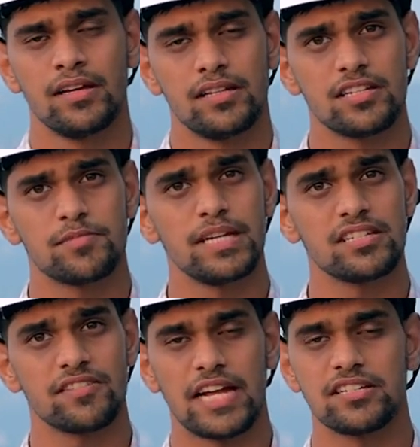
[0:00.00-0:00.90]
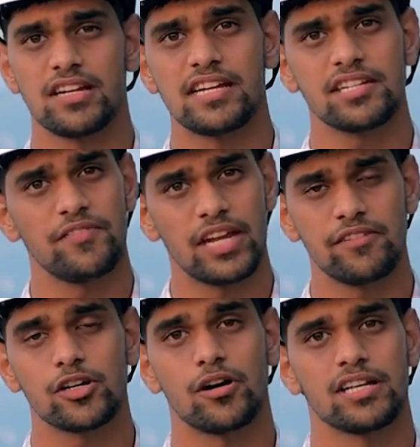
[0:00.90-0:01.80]
This means evangelizing
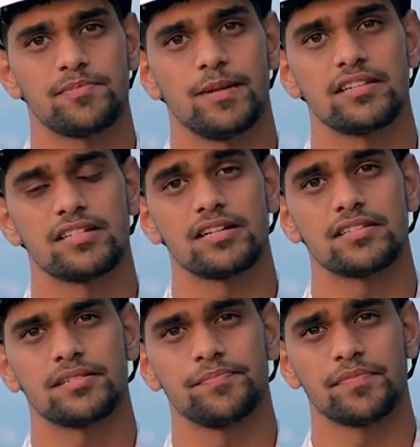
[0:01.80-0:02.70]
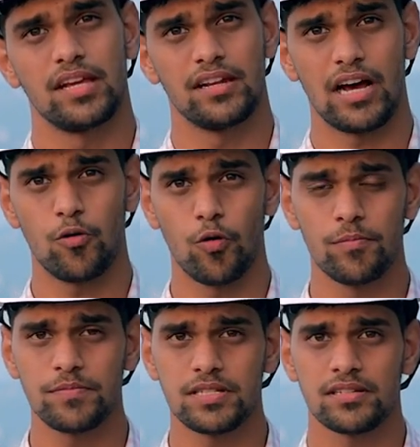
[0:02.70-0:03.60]
wherever God has placed us, in our
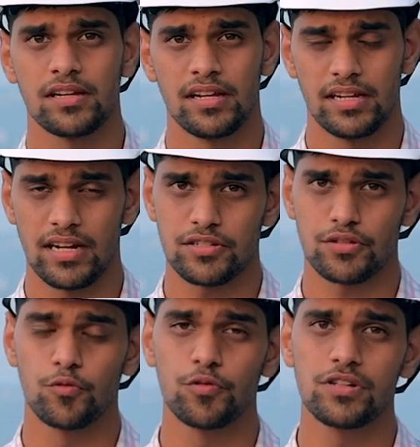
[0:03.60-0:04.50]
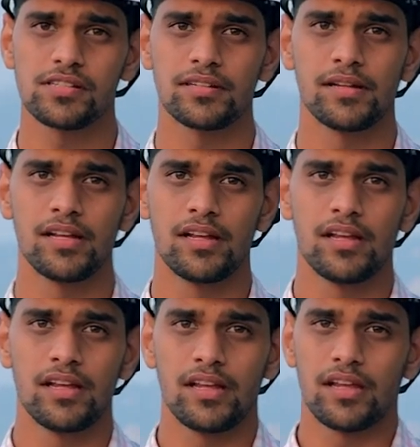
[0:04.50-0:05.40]
homes, in our schools,
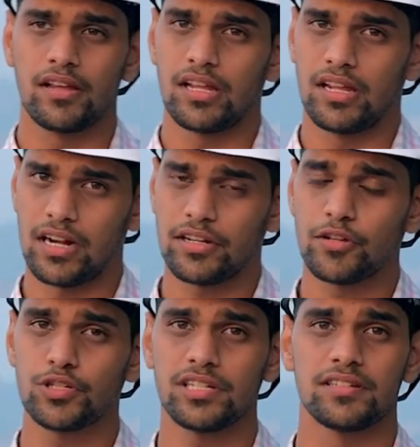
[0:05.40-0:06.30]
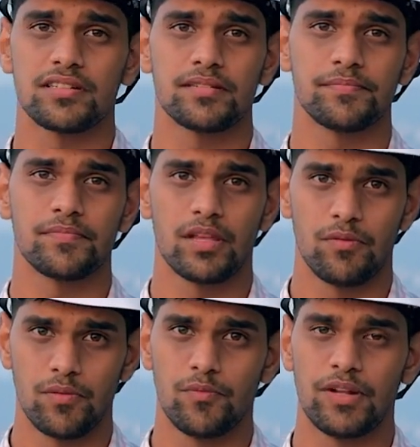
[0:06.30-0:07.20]
in our tuitions,
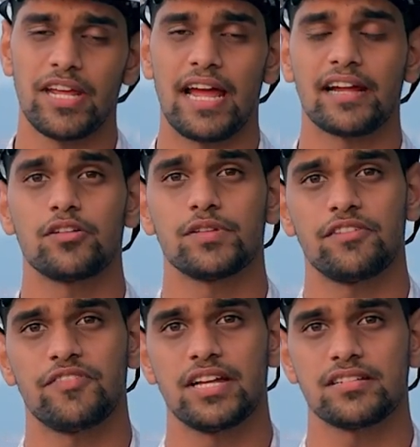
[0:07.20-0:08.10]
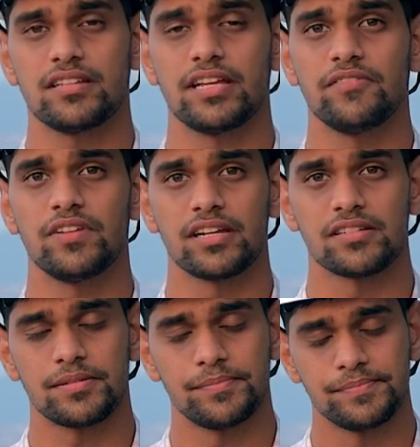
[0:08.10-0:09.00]
when we hang out with our friends in the evenings.